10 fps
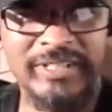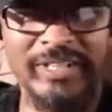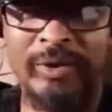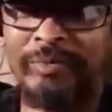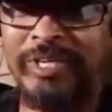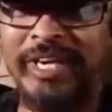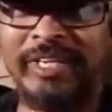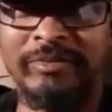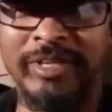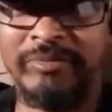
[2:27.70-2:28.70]
don't want to be
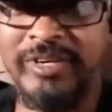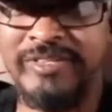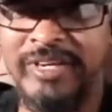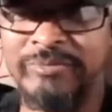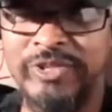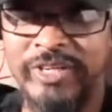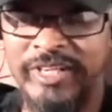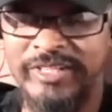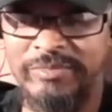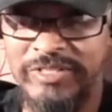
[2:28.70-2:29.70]
negative here because I'm trying
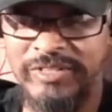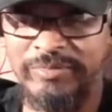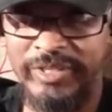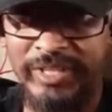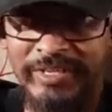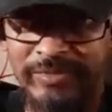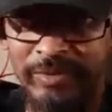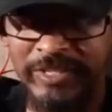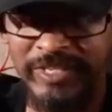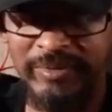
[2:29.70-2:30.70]
to get as positive, but that's
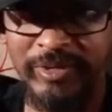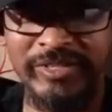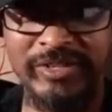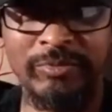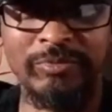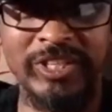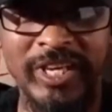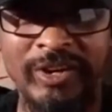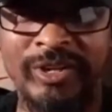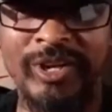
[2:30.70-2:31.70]
where it's happening. So
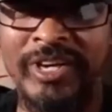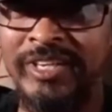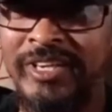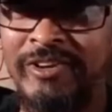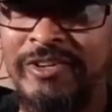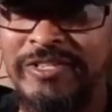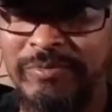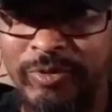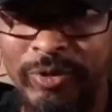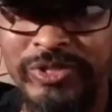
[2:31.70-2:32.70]
get online,
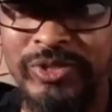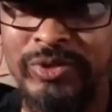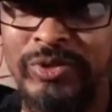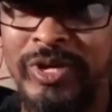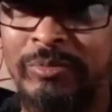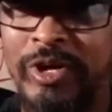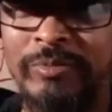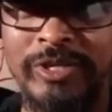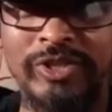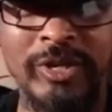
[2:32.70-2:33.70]
support your
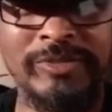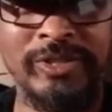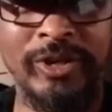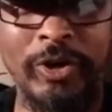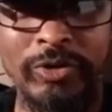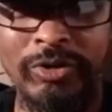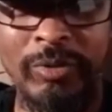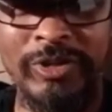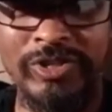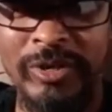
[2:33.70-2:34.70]
comic shops, your local
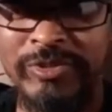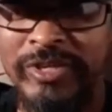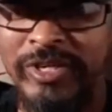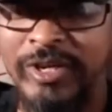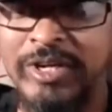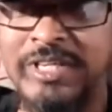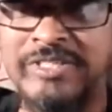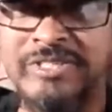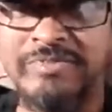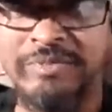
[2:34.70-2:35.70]
comic shops,
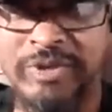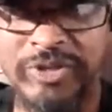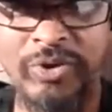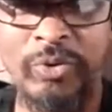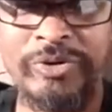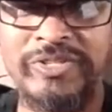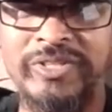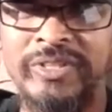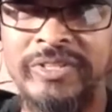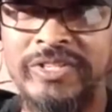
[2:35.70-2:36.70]
put the orders
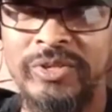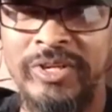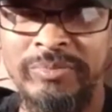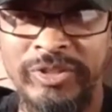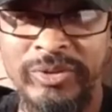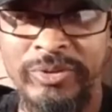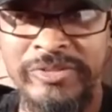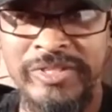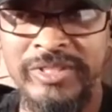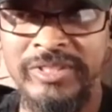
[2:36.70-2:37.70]
still in that you're going to put the
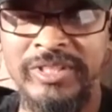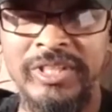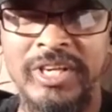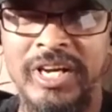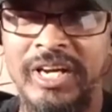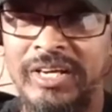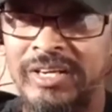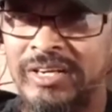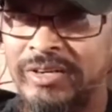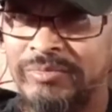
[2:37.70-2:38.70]
orders in.
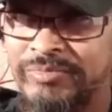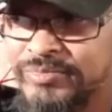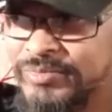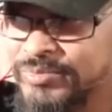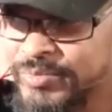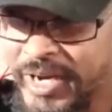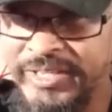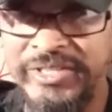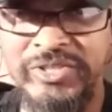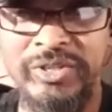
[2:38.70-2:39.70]
Uh,
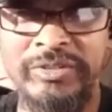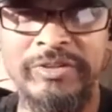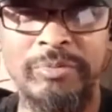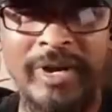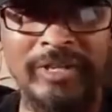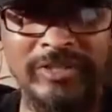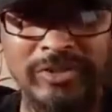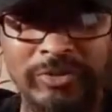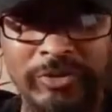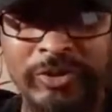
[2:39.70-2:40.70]
buy digital if you're buying
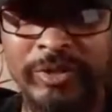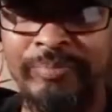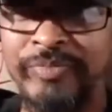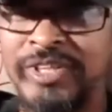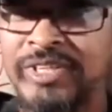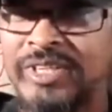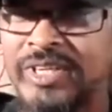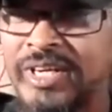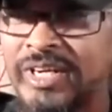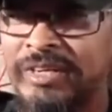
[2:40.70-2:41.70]
digital through them.
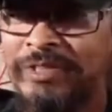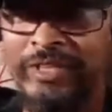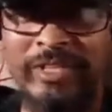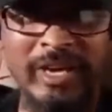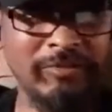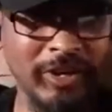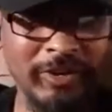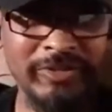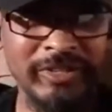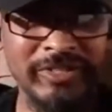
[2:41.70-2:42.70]
Uh, you know they have
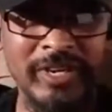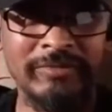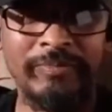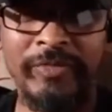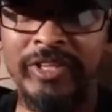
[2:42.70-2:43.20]
codes and stuff.